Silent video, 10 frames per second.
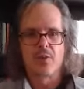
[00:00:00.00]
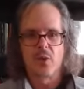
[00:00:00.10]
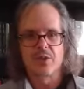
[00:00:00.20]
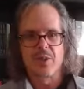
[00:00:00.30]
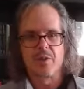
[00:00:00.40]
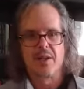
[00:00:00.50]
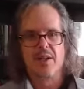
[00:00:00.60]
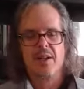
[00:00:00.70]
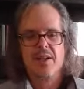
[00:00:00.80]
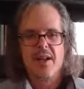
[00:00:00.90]
Of course, I'm going
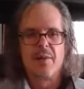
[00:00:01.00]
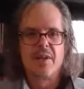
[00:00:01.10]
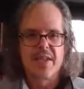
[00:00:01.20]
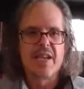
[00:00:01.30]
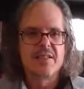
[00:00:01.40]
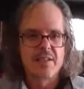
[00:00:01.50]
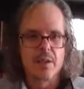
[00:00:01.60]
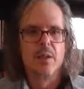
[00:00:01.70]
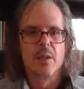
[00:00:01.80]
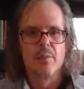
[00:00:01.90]
to I'm going to taste it
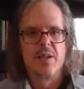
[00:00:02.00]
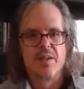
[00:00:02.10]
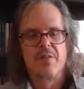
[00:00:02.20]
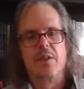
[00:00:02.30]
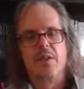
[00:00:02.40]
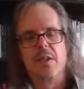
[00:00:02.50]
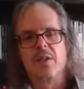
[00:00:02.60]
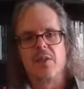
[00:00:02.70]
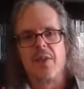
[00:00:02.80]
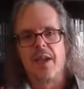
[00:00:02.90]
a little bit differently.
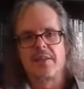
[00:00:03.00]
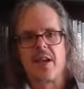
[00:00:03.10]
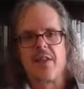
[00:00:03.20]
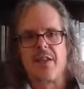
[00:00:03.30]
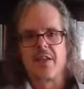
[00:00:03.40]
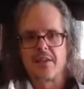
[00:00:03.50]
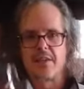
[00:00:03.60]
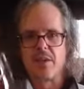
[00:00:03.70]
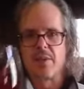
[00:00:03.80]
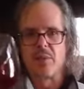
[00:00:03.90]
So that's I think that's
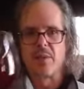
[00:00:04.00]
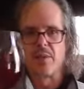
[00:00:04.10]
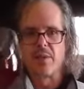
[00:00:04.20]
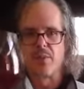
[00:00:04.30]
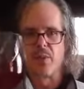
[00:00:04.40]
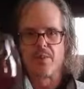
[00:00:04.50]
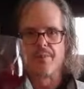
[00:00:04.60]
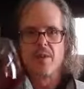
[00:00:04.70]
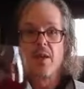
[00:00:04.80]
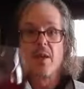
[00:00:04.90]
going to be pretty
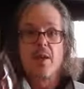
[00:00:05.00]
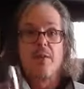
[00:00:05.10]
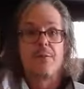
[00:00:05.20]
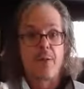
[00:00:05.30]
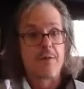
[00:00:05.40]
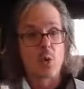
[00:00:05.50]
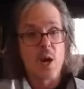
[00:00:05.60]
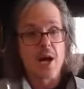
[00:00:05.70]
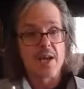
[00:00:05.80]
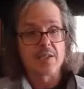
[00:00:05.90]
important. Flavor
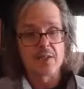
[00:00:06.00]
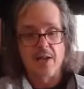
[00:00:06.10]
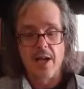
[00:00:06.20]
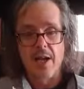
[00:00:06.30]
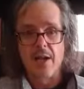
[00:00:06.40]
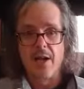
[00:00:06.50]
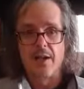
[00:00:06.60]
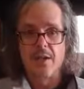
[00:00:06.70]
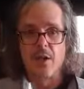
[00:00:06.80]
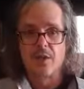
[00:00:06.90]
wise,
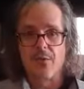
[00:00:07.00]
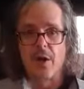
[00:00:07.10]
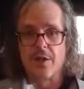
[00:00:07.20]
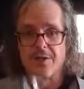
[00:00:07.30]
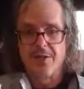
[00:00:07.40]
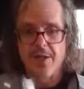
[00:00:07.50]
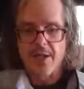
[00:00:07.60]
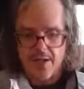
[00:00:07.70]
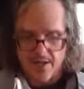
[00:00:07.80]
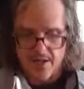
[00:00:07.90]
uh, you know, as far as
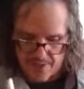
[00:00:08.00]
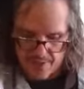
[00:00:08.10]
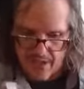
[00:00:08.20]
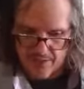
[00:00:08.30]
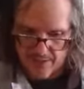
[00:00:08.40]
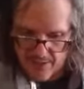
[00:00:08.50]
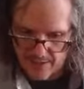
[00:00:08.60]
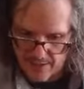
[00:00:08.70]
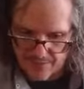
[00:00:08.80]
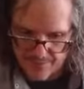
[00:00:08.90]
the uh, the Ballard Lane
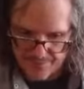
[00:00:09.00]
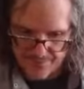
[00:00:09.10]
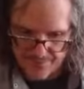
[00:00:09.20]
goes.